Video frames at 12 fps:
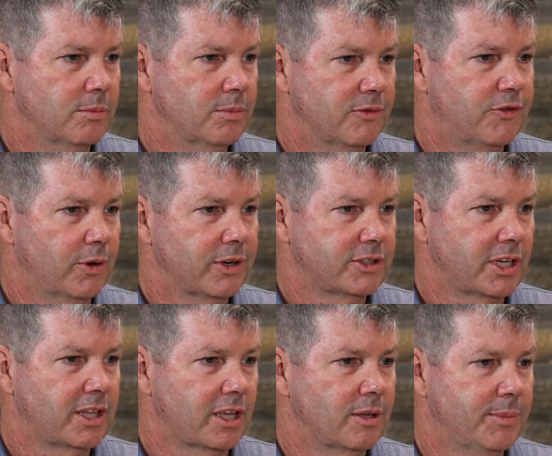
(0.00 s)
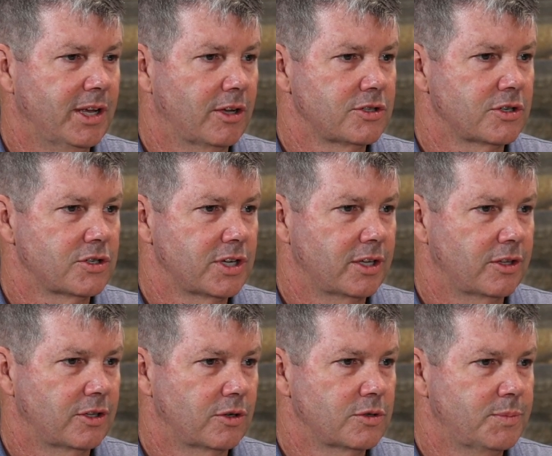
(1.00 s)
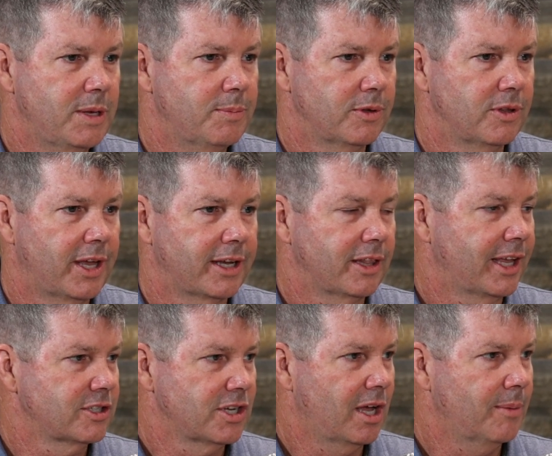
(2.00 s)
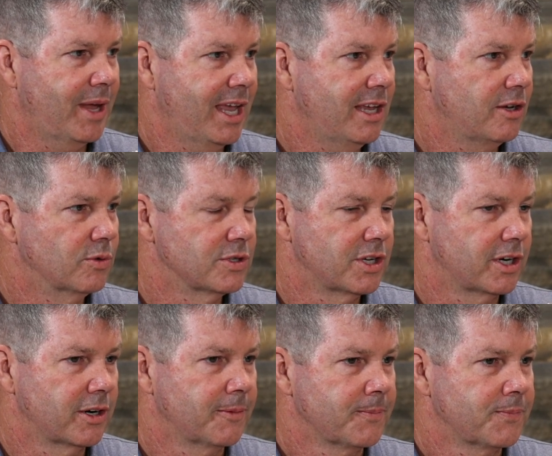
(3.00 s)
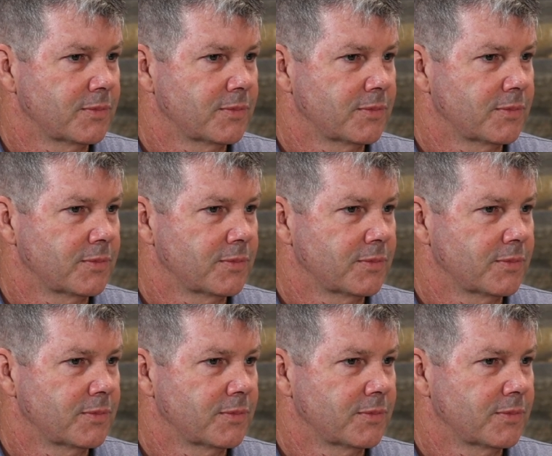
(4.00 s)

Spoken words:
before I say that, let me also say that there was people like Tom Haig was there.